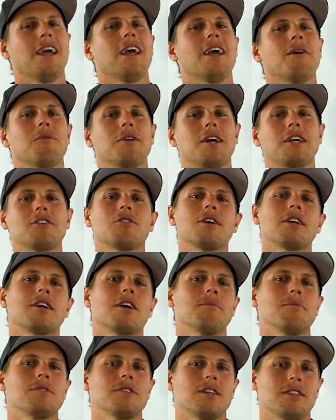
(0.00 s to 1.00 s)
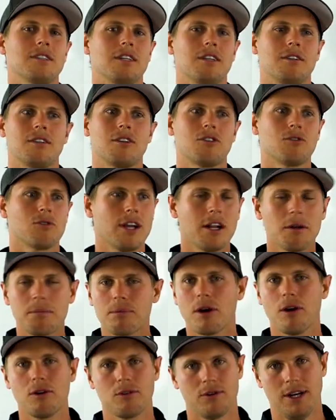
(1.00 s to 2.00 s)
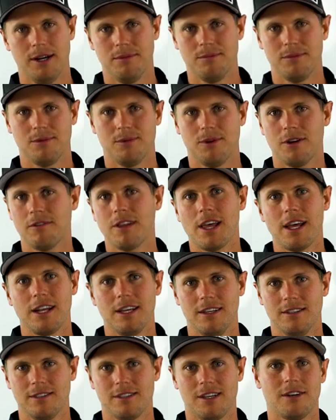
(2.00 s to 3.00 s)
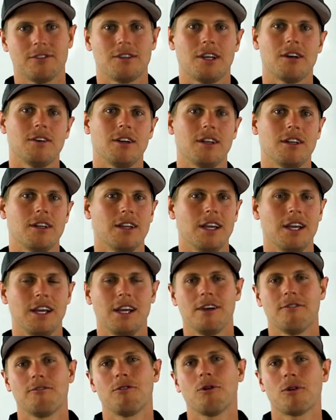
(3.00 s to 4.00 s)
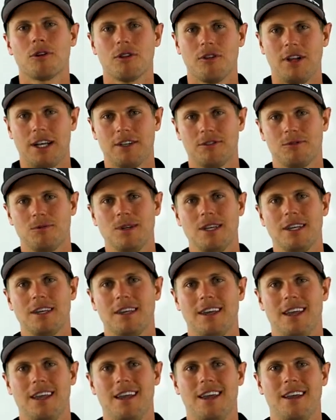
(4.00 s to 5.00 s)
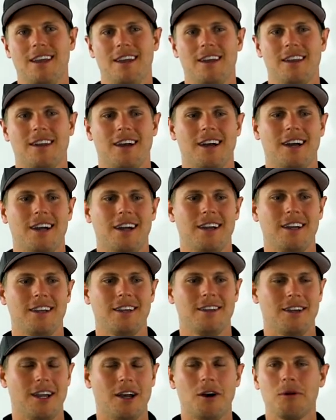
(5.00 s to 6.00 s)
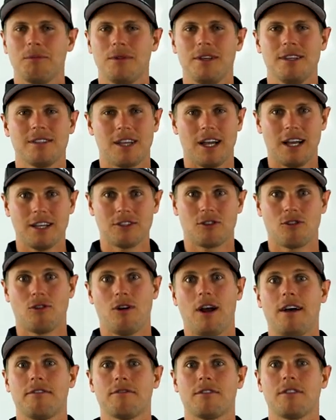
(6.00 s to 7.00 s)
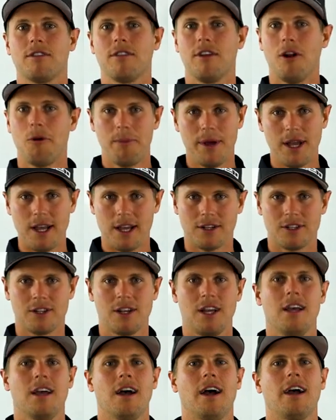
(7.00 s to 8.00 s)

And when I train companies, I say, create a program, whatever that is. I was out in Florida last week and I helped these guys craft their pitch.